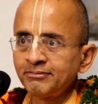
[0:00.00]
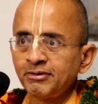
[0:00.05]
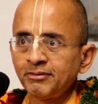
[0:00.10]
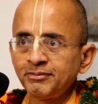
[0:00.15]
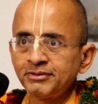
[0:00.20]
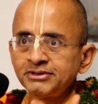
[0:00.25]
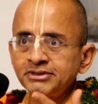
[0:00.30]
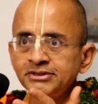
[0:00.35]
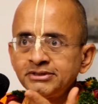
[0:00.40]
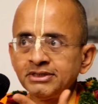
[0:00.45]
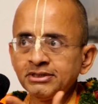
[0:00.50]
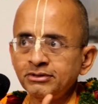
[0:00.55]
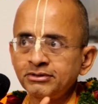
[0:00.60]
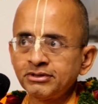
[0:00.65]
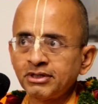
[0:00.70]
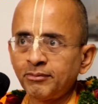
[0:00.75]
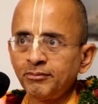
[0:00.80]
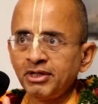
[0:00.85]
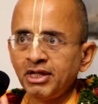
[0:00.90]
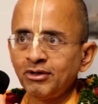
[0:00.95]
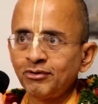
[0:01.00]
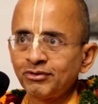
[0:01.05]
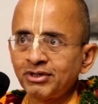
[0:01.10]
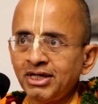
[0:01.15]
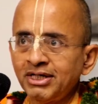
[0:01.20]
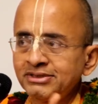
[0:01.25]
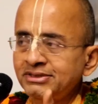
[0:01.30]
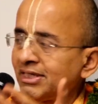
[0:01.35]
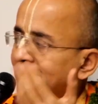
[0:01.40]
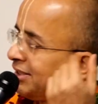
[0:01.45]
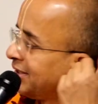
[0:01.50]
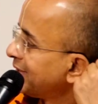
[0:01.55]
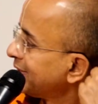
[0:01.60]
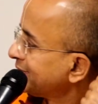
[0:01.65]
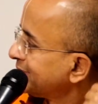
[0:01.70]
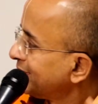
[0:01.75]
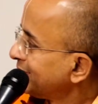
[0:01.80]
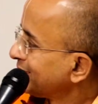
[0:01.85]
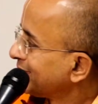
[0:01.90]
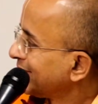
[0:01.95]
Prabhupada said, see, how many localites are
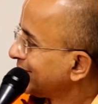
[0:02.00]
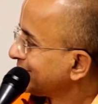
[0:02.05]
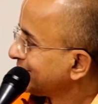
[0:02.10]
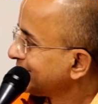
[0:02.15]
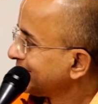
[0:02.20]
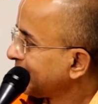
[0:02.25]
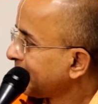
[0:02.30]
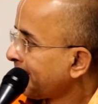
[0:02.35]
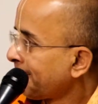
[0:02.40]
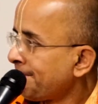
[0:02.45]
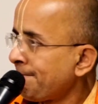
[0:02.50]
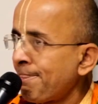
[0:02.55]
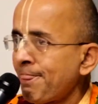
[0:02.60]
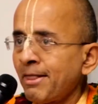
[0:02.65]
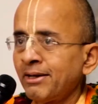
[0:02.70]
interested, you can see.